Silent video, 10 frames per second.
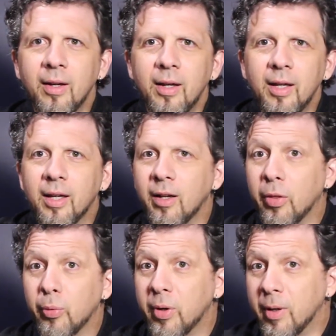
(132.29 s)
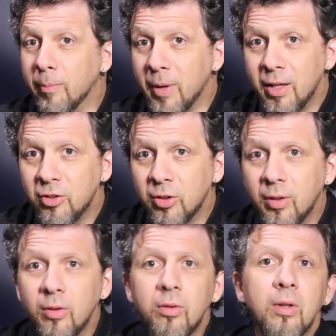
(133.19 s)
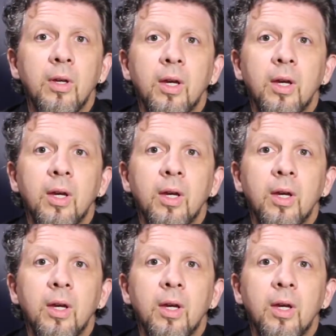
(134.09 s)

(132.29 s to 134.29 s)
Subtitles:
It can get into 3 dimensions.